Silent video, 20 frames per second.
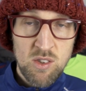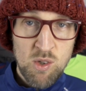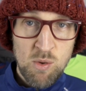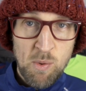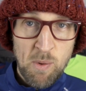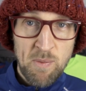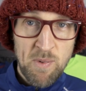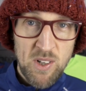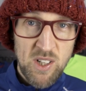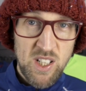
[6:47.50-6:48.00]
to
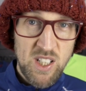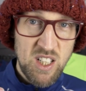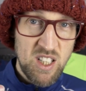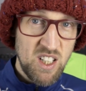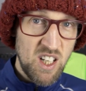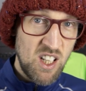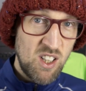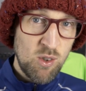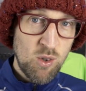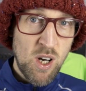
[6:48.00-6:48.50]
provide
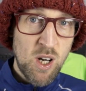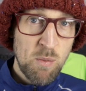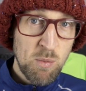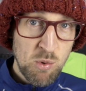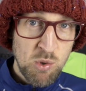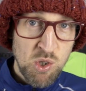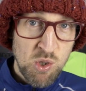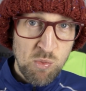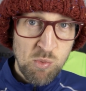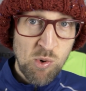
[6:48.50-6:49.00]

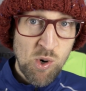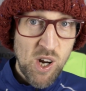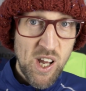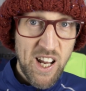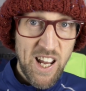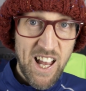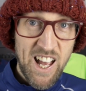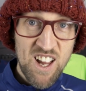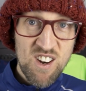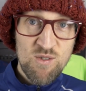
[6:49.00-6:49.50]
incredible
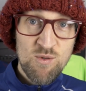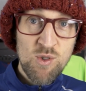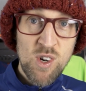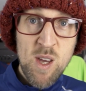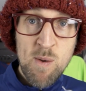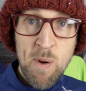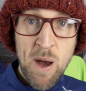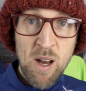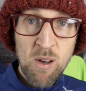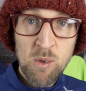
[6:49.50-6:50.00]
spring and
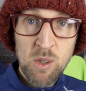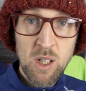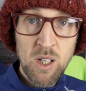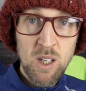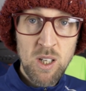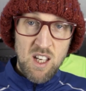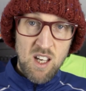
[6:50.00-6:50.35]
rebound.